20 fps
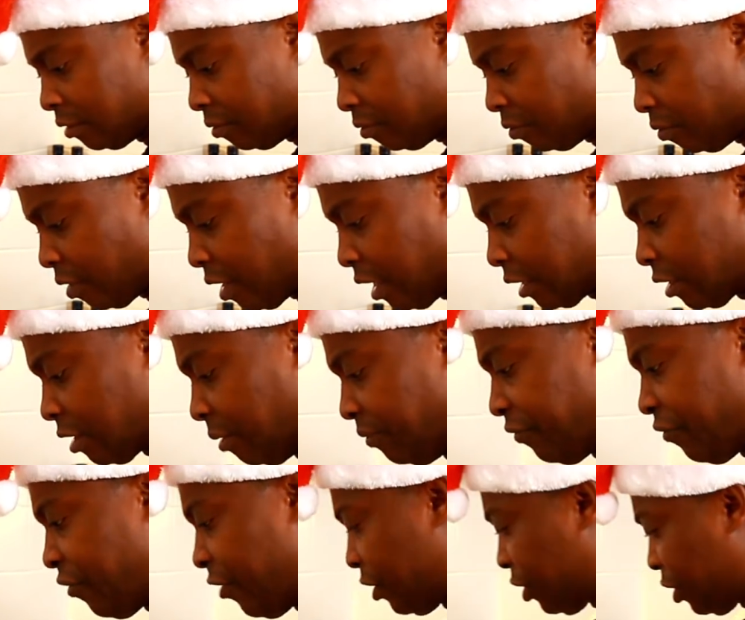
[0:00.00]
We got some
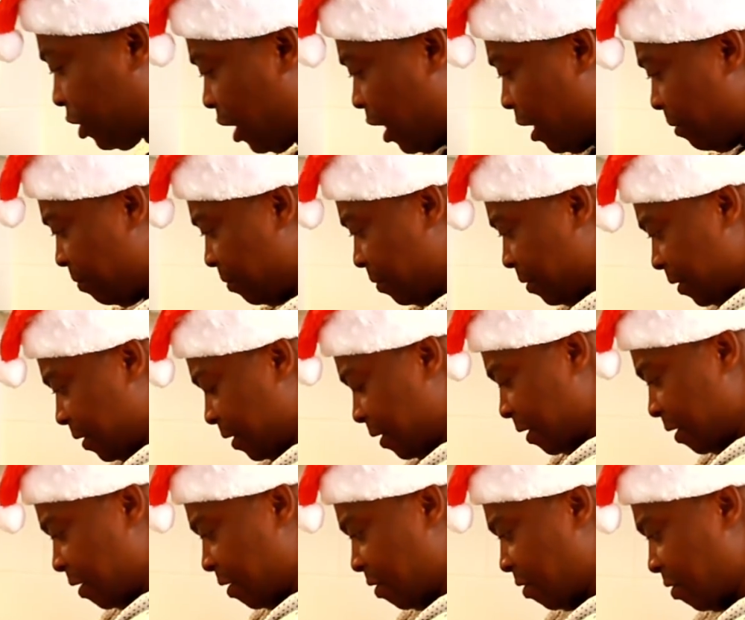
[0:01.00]
fresh thyme.
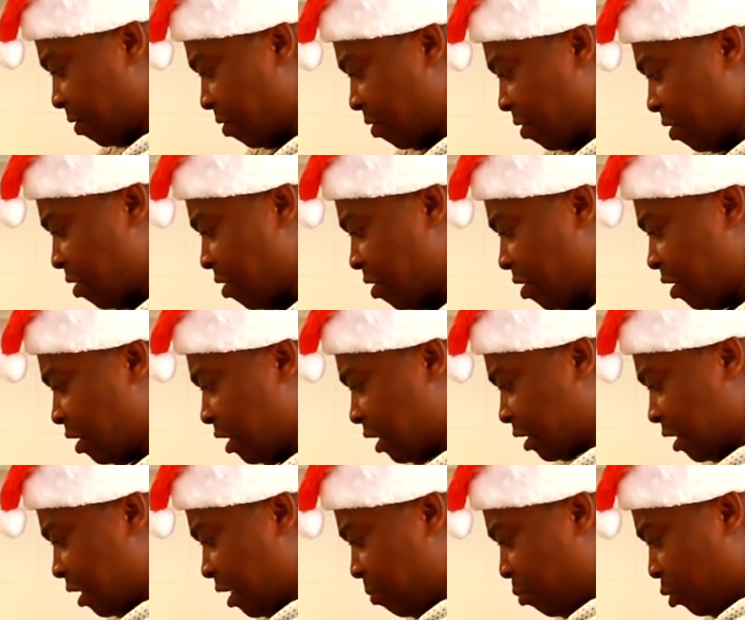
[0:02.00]
Just
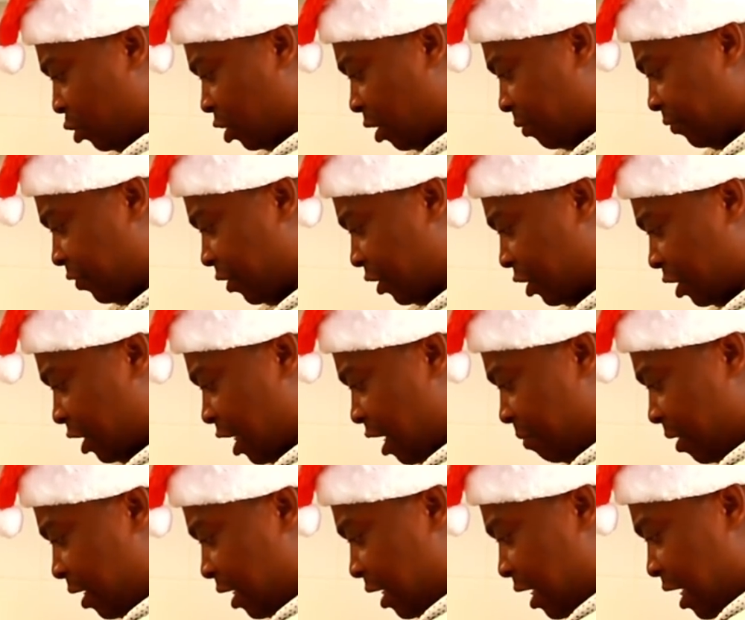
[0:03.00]
gonna put some fresh thyme
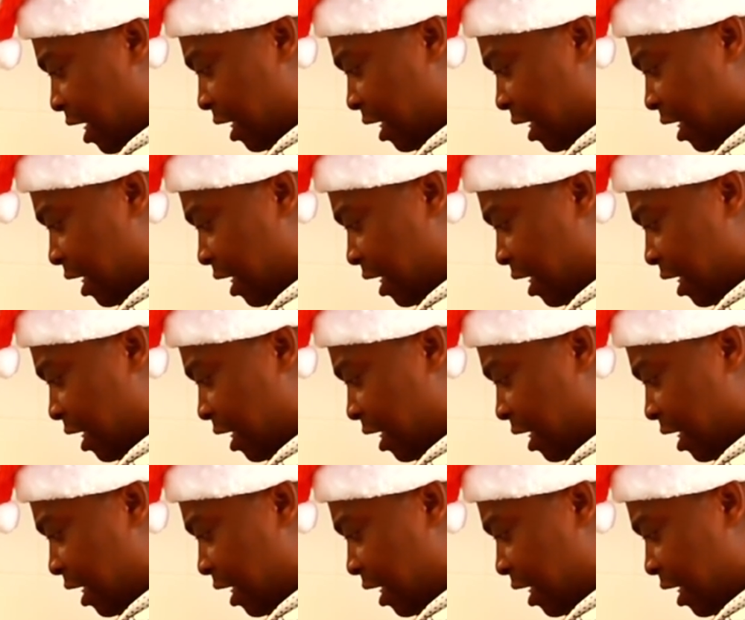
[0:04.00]
on it like